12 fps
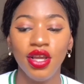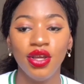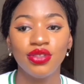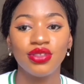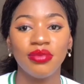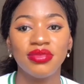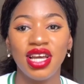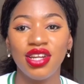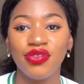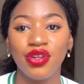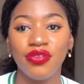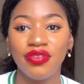So I'm tired of
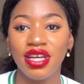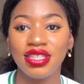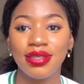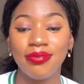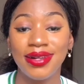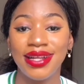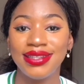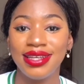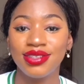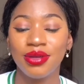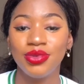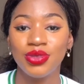all of that, and I'm glad that's
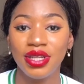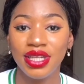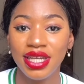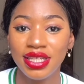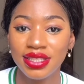coming to an end.